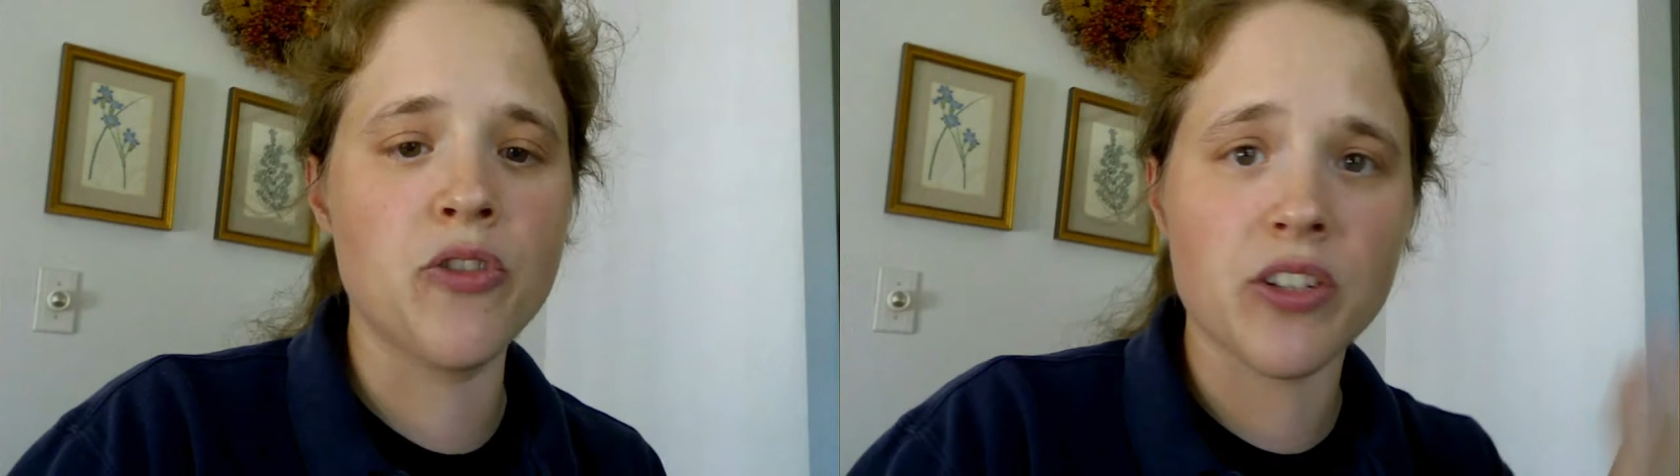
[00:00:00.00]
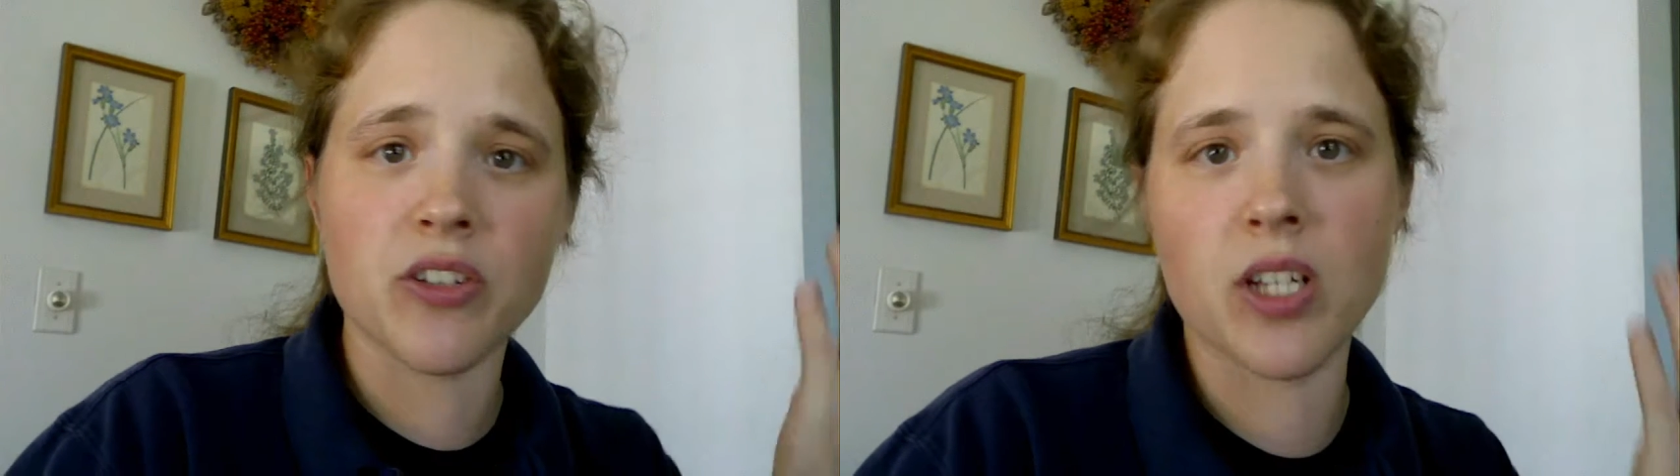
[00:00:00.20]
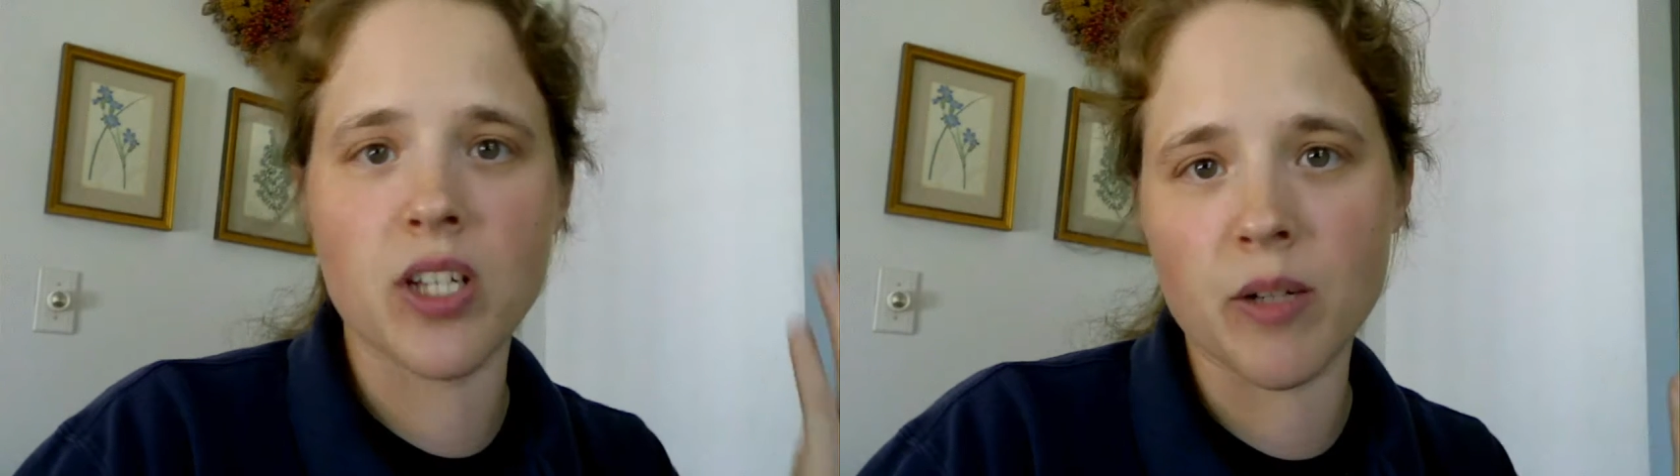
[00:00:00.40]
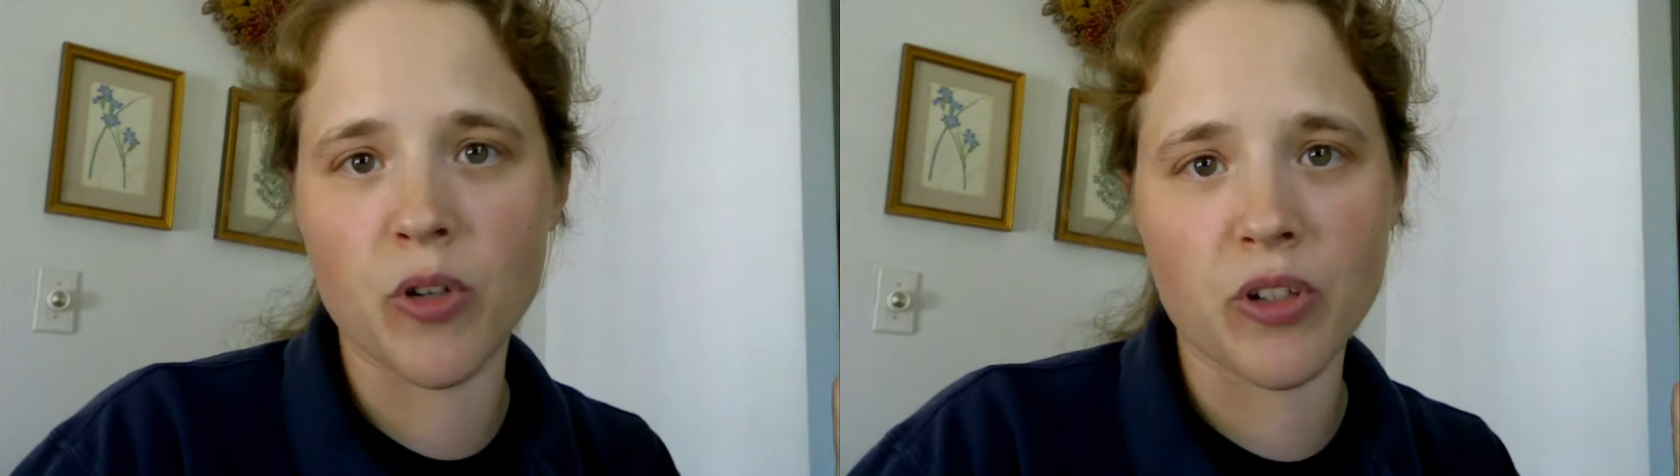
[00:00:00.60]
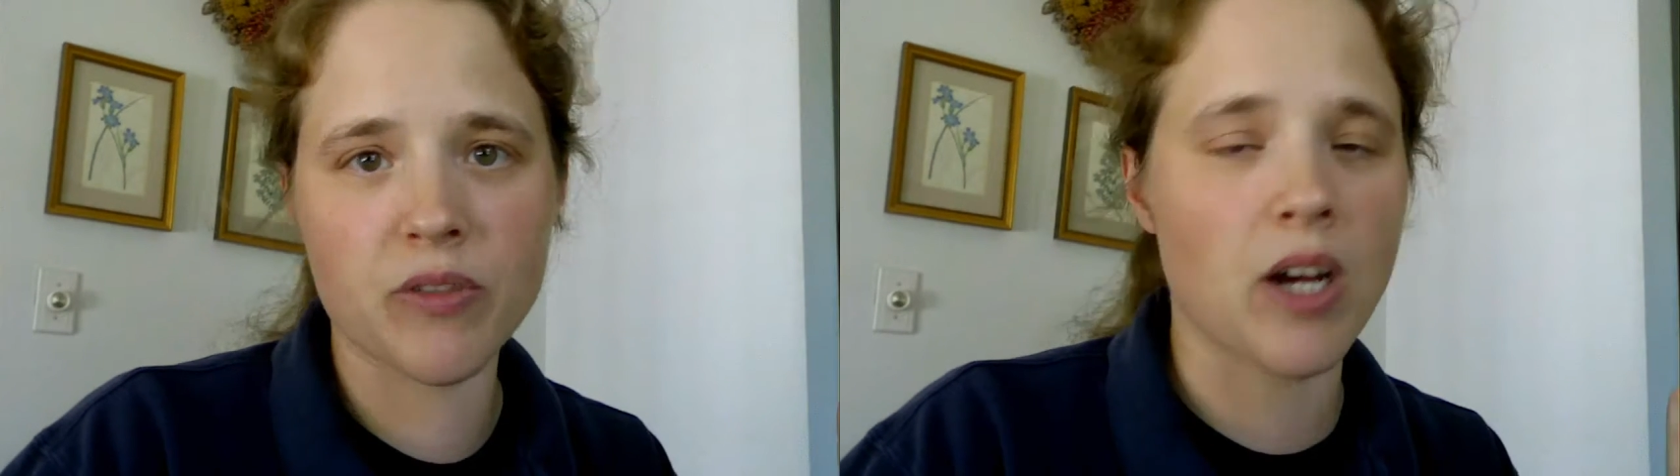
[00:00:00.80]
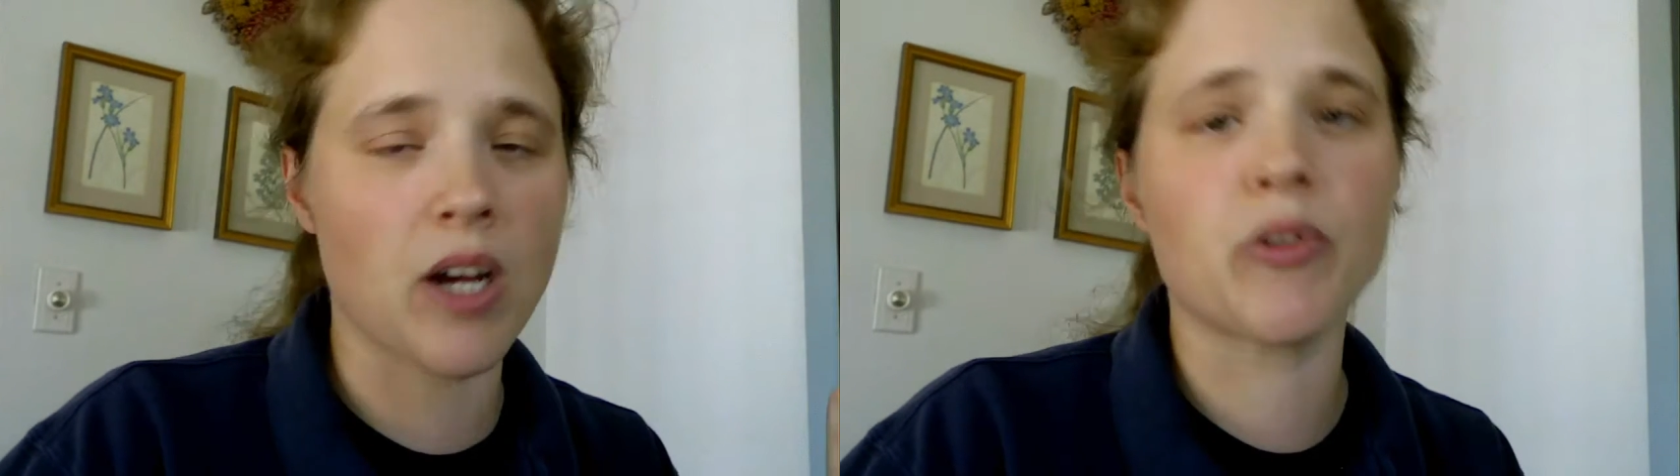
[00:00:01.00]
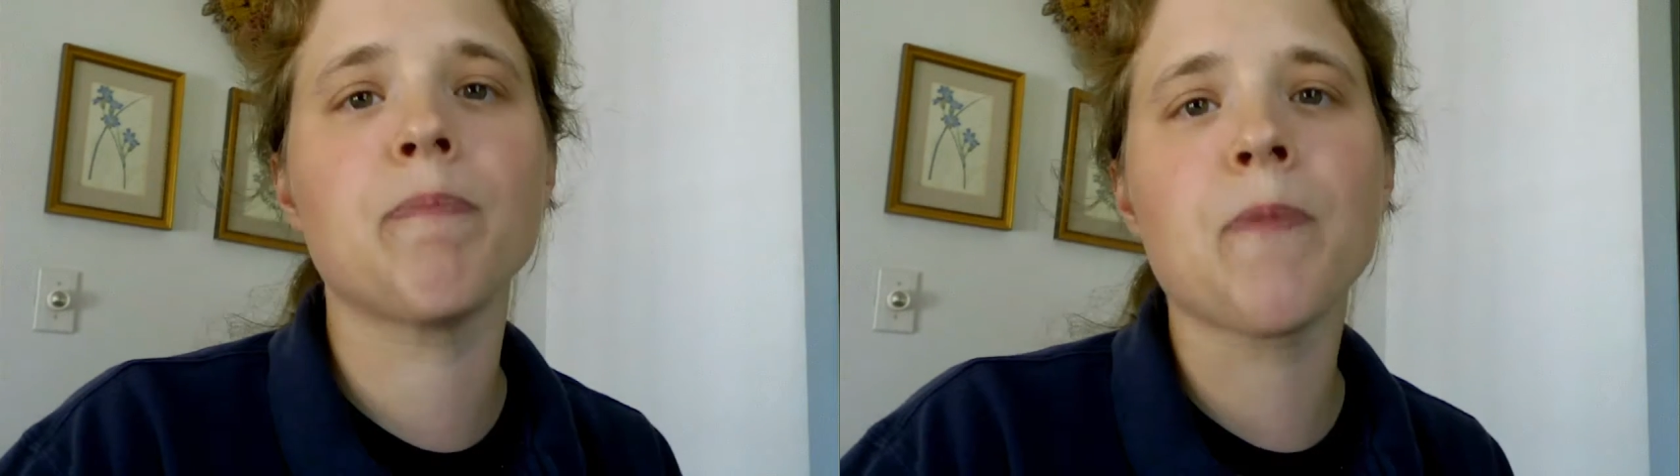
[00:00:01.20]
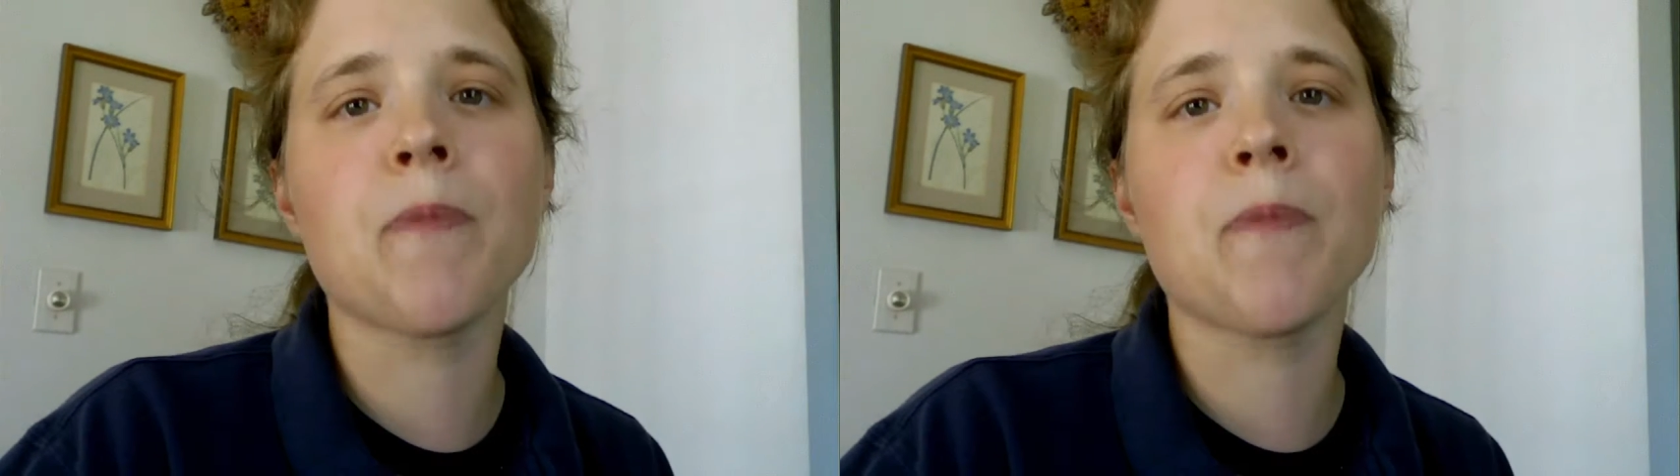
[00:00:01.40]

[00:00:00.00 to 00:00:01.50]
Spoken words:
just need a book cover.